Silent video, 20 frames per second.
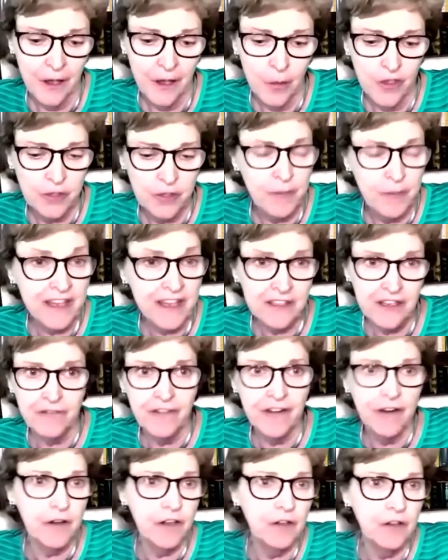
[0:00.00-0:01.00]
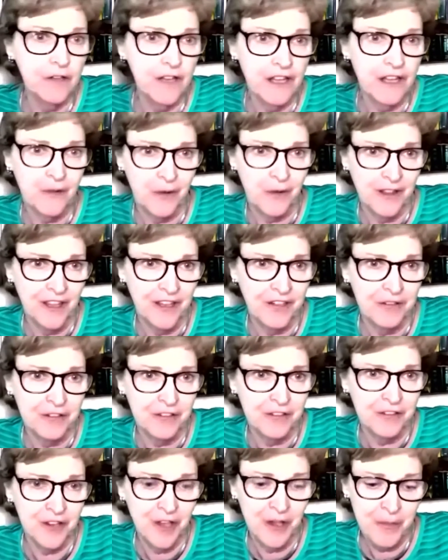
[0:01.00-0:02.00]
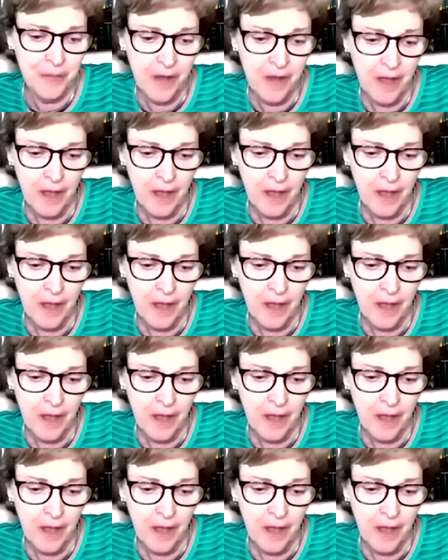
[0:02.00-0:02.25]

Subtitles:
which makes it a very unique relationship.